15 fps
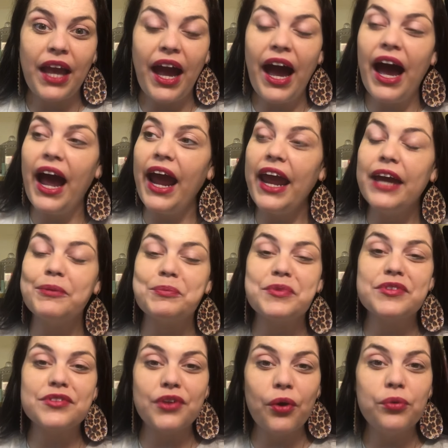I am
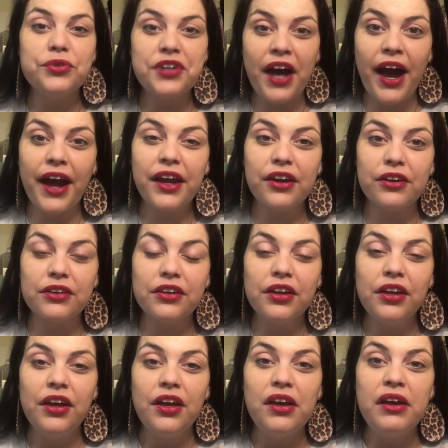so tired
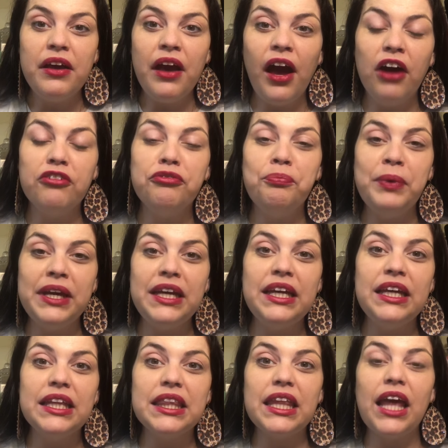of
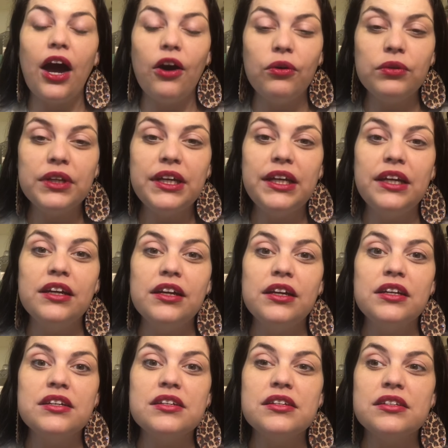being the only
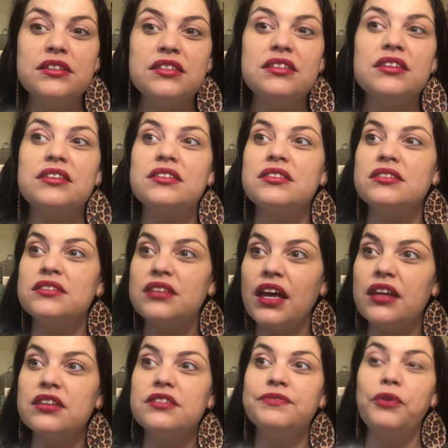
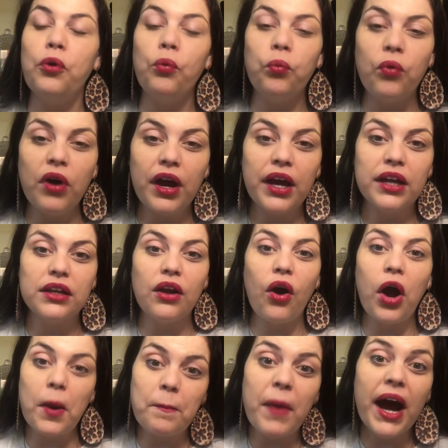successful one
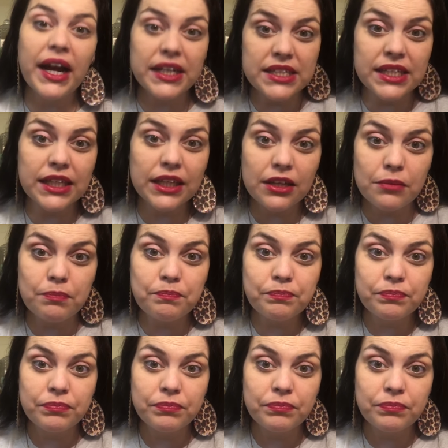on my team.